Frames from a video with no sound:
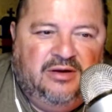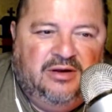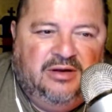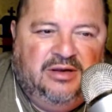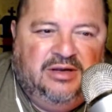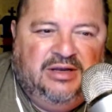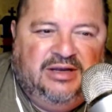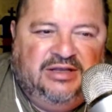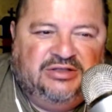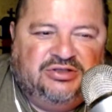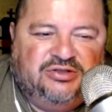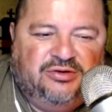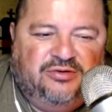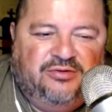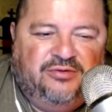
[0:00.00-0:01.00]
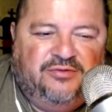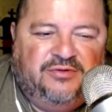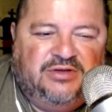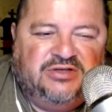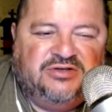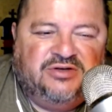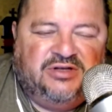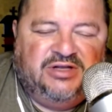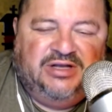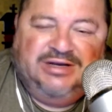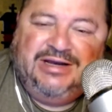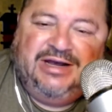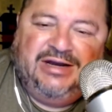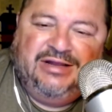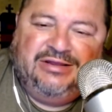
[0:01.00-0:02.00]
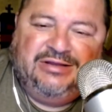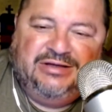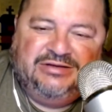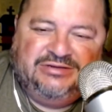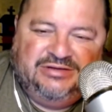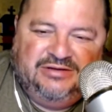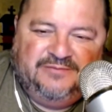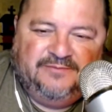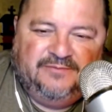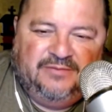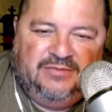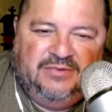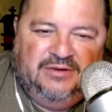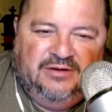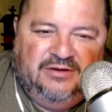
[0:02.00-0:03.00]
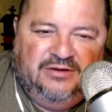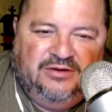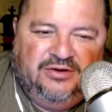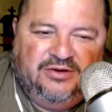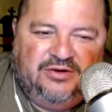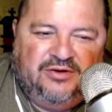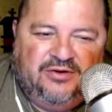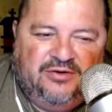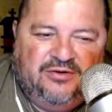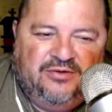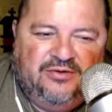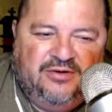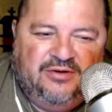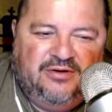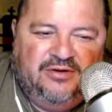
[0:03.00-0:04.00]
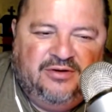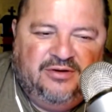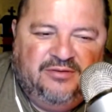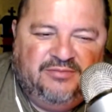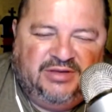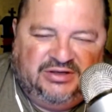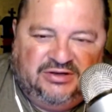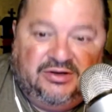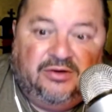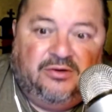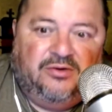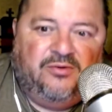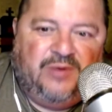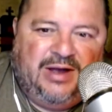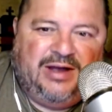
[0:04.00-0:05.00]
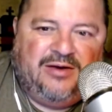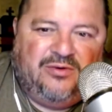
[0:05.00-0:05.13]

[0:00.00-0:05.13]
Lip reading: And so these are the kind of things that, you know, make you go, oh, wow.